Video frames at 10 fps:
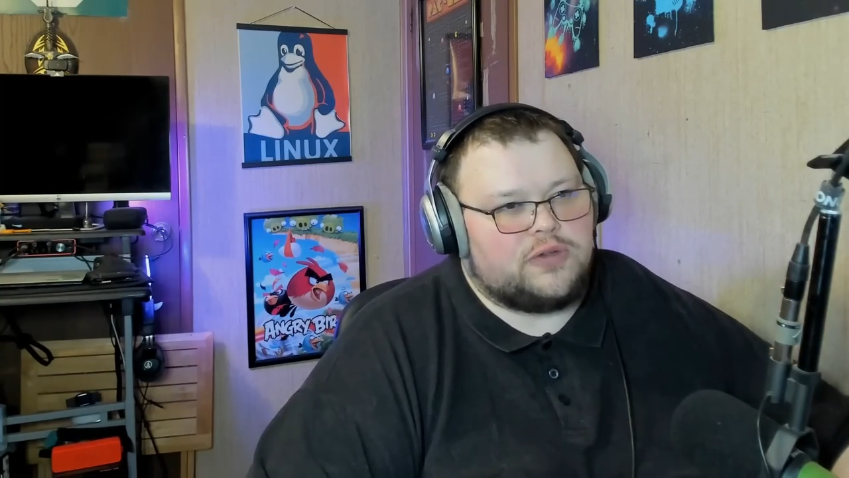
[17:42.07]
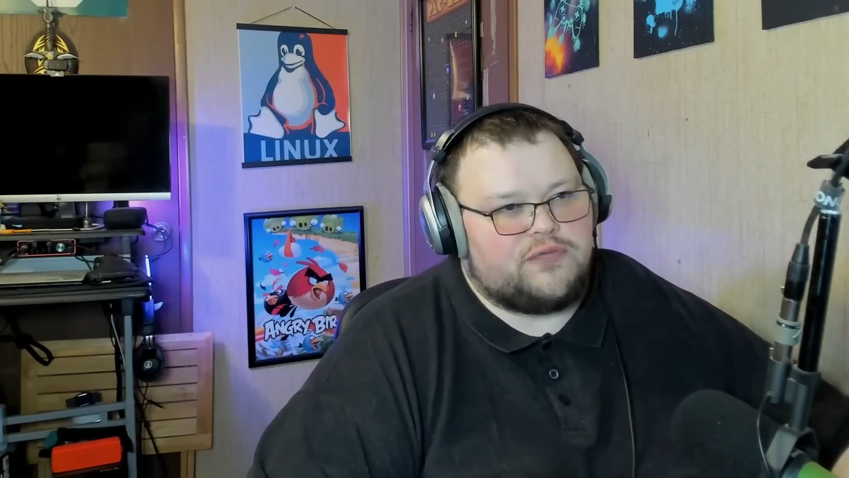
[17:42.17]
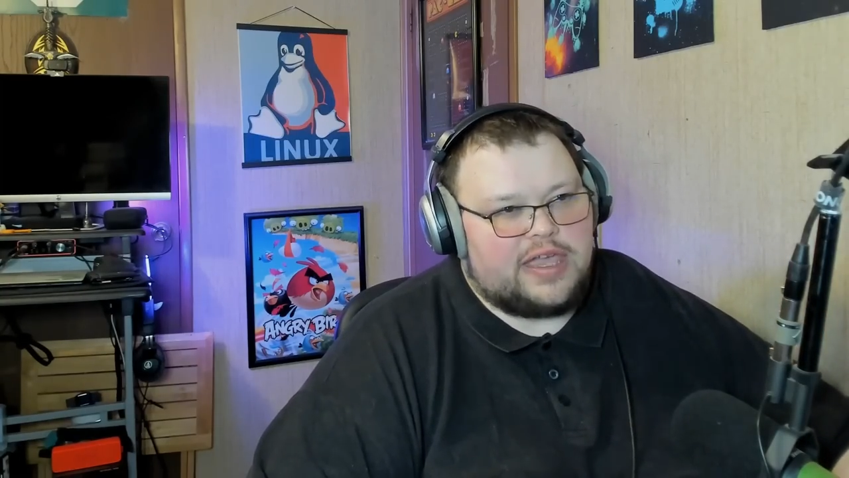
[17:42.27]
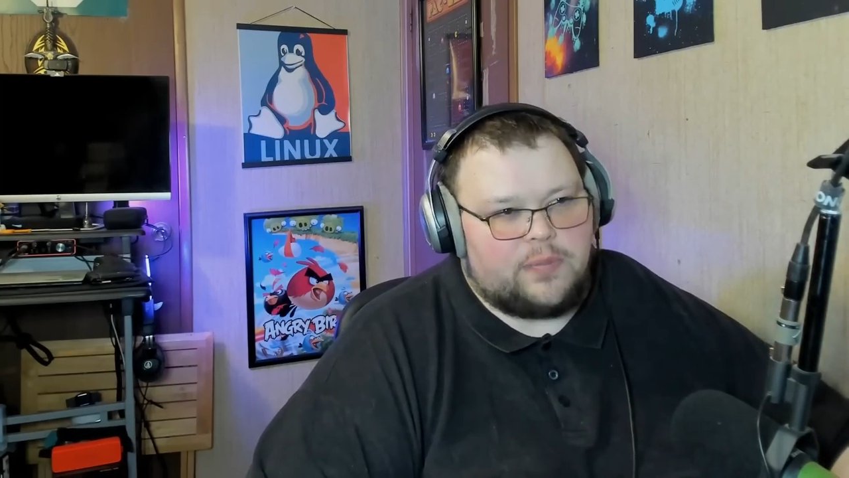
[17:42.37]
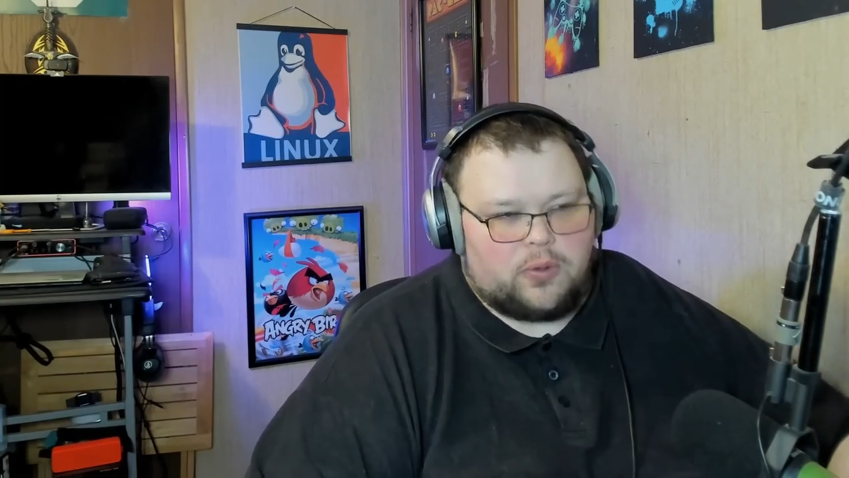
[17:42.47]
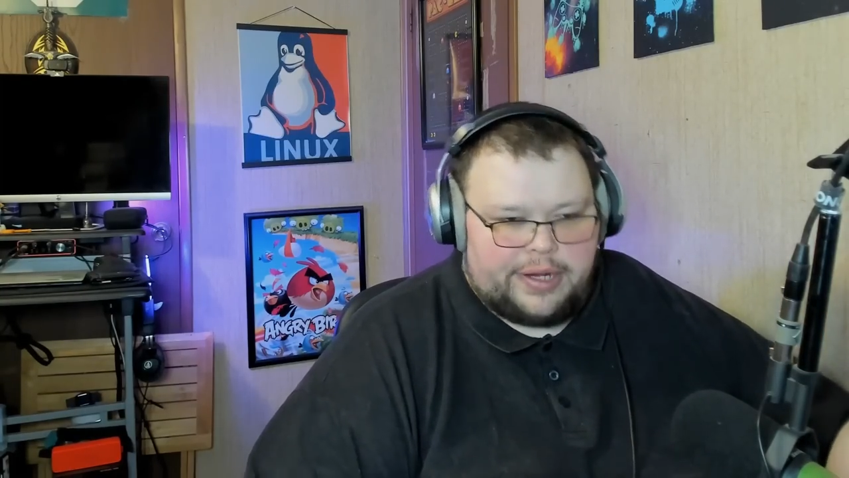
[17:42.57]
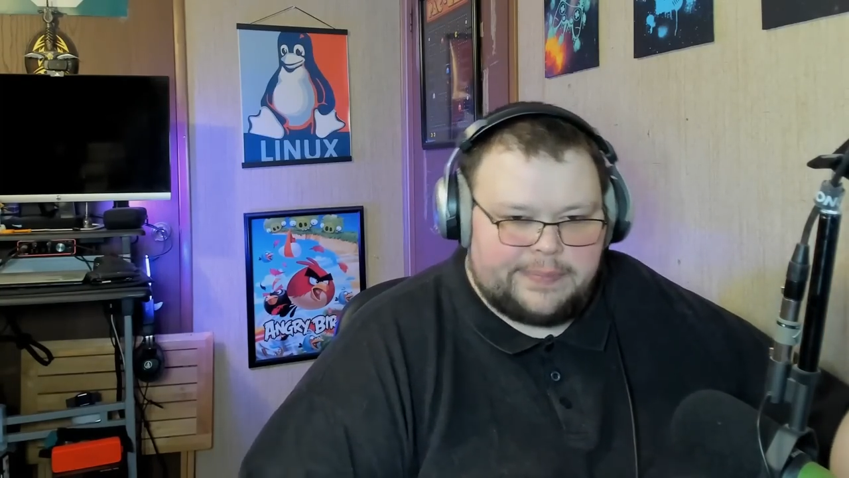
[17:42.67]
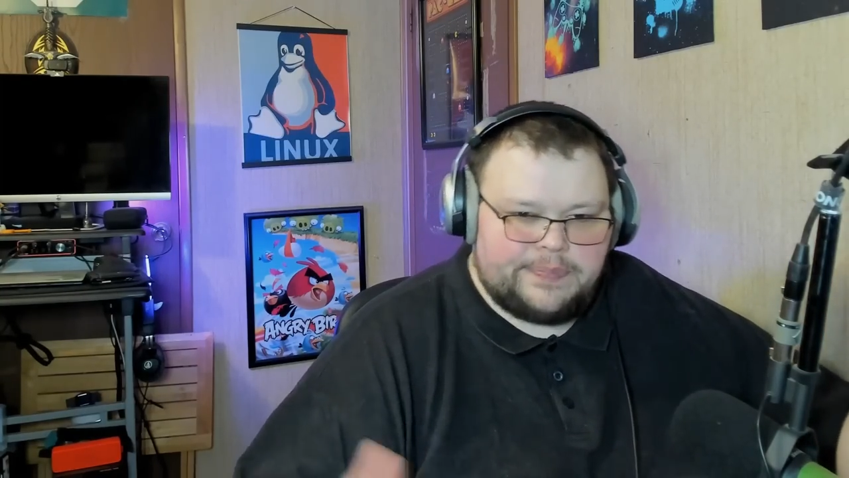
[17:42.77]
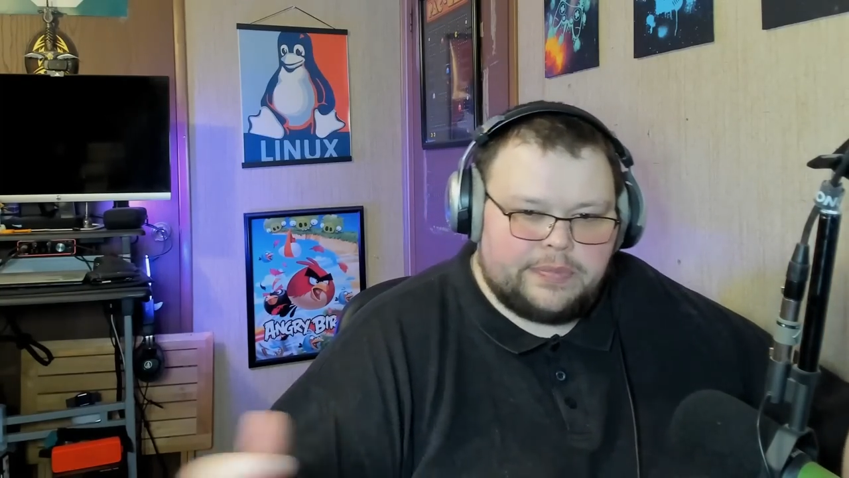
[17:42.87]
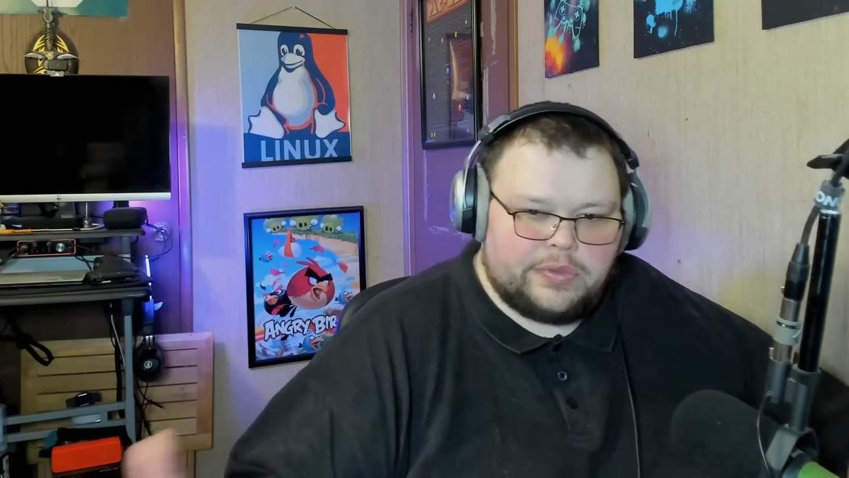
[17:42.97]
fanboy,
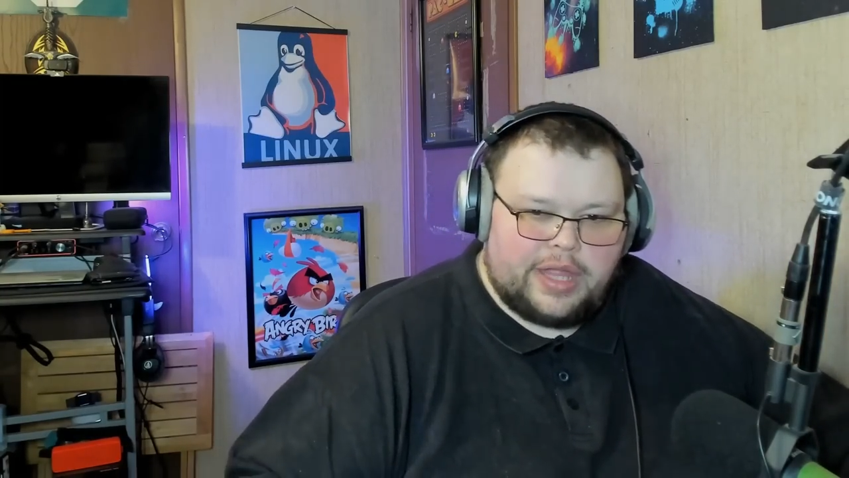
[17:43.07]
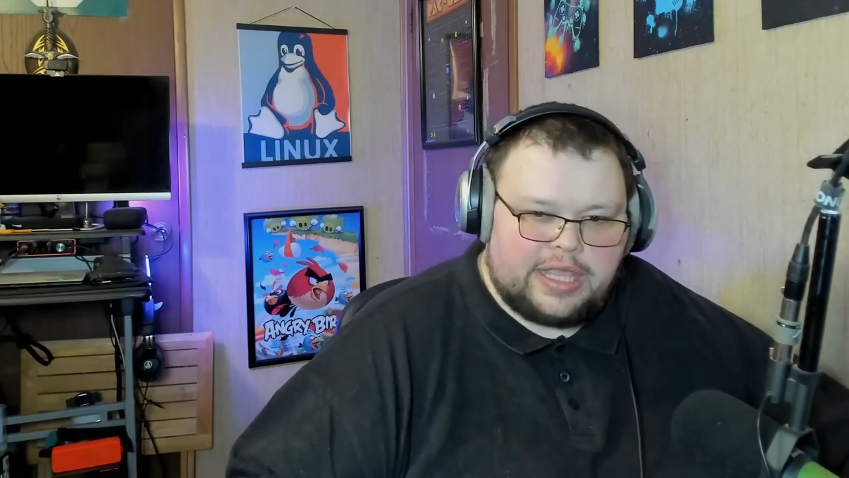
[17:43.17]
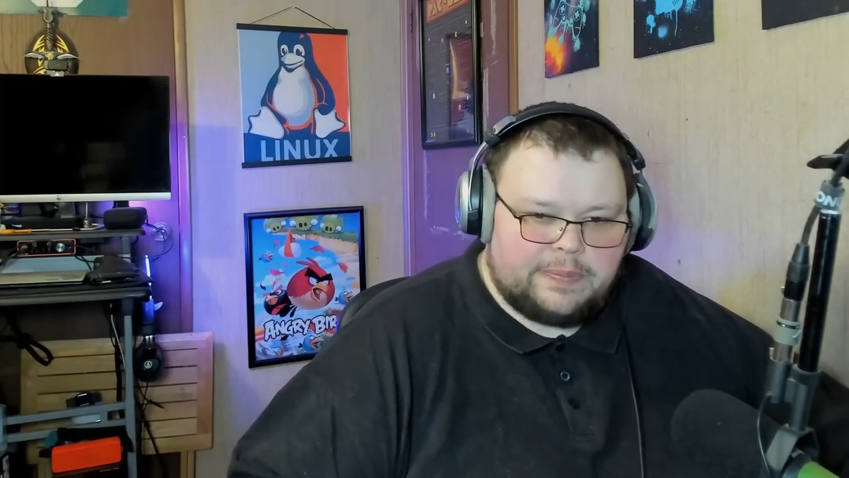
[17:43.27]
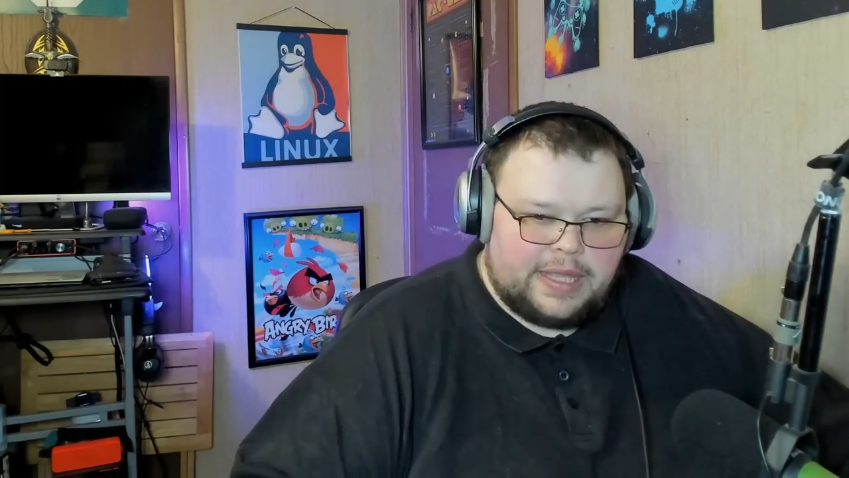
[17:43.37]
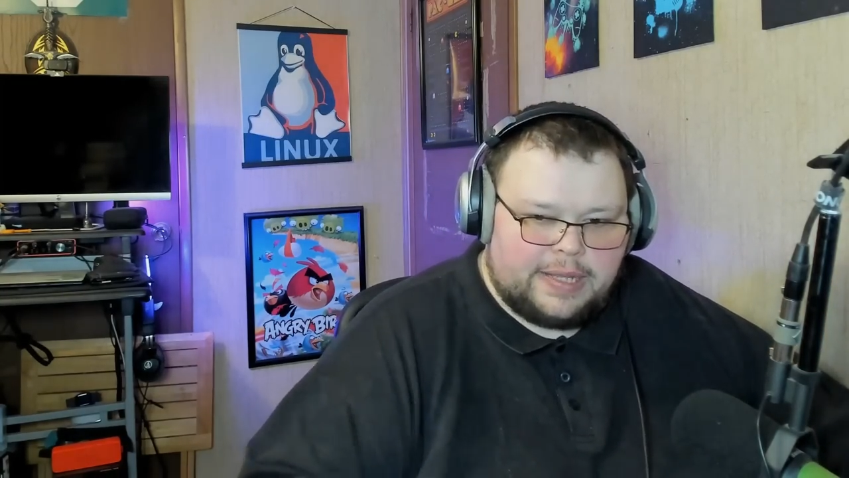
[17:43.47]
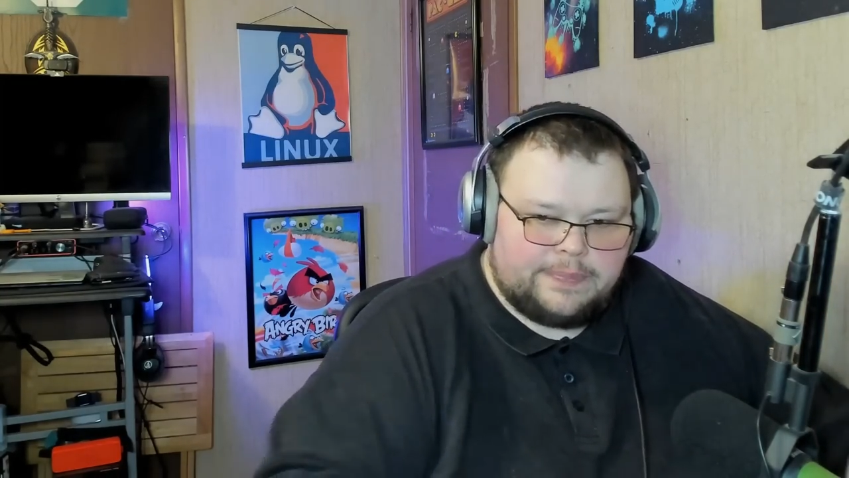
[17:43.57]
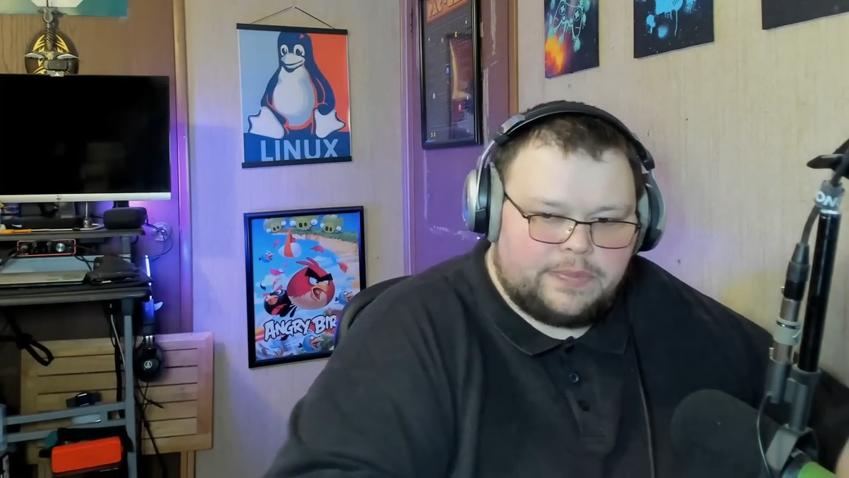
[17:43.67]
like me,